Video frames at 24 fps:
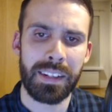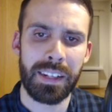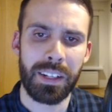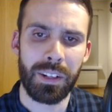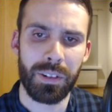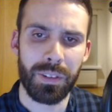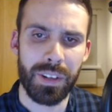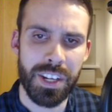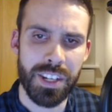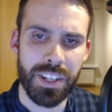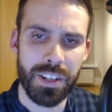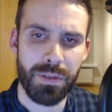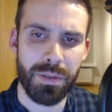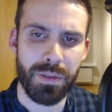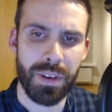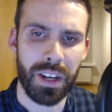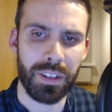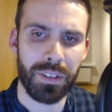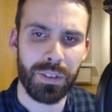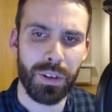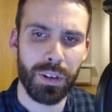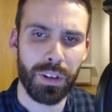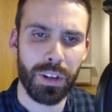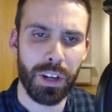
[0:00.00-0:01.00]
little Easter
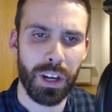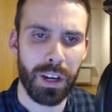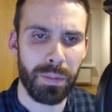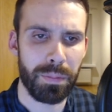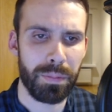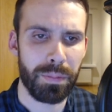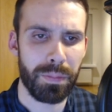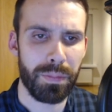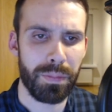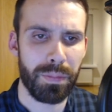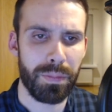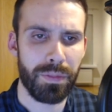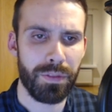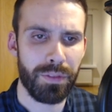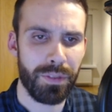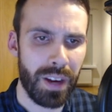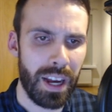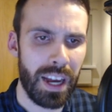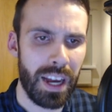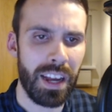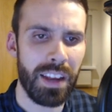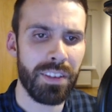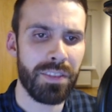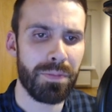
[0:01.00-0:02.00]
egg took up
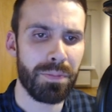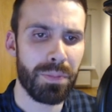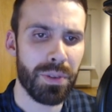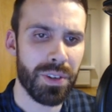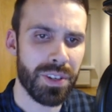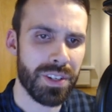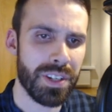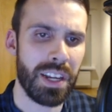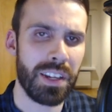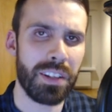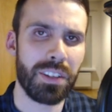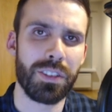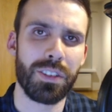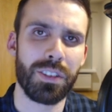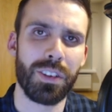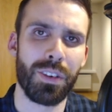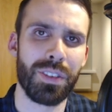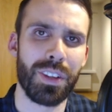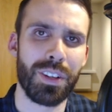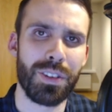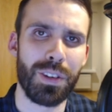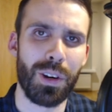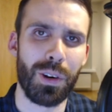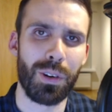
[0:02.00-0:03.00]
5%
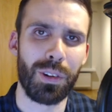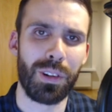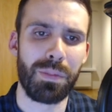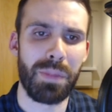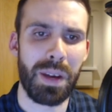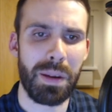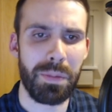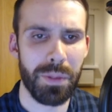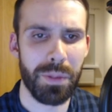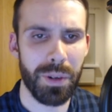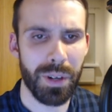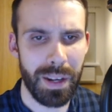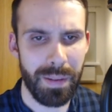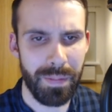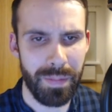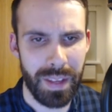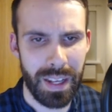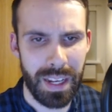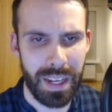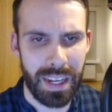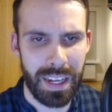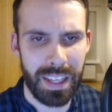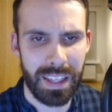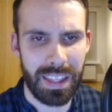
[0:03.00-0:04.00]
of the total memory
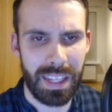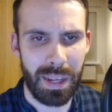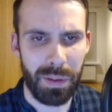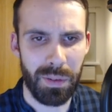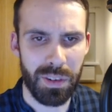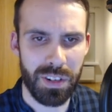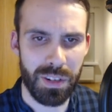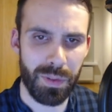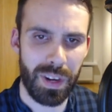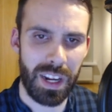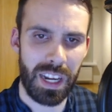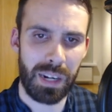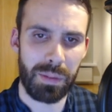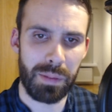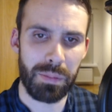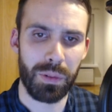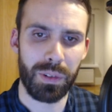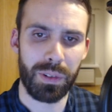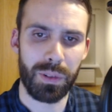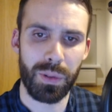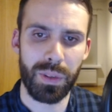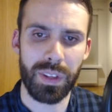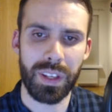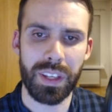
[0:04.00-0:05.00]
that was
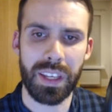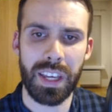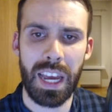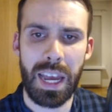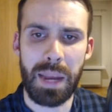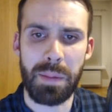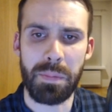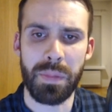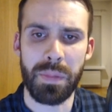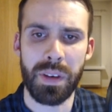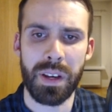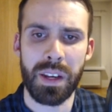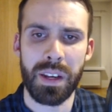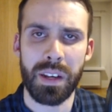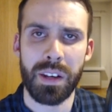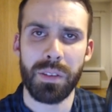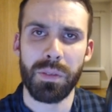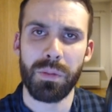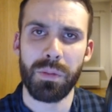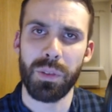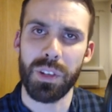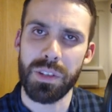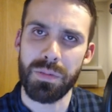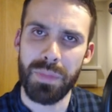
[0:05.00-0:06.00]
available to the game,
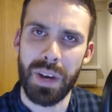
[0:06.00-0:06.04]
which